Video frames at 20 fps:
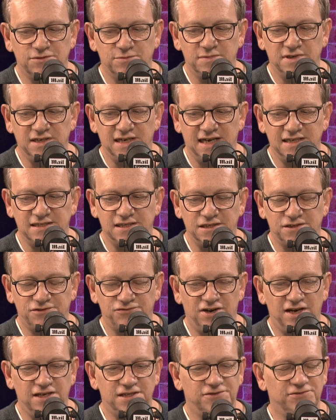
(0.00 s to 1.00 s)
Somebody has
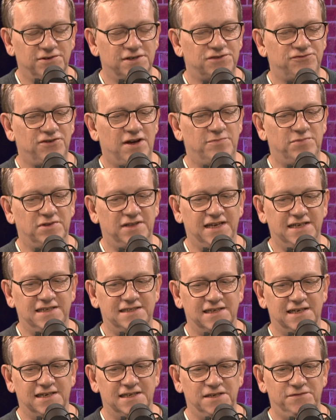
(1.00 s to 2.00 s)
tried to
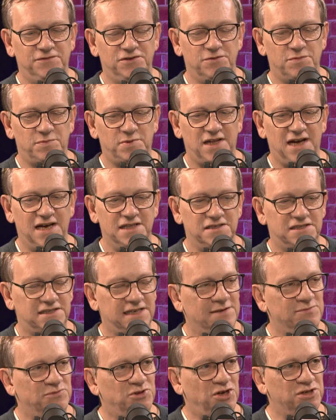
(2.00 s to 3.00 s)
extrapolate it, and if you apply the
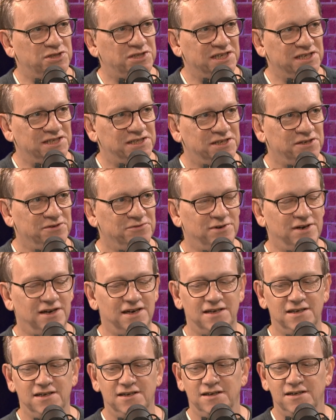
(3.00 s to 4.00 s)
same logic to uh,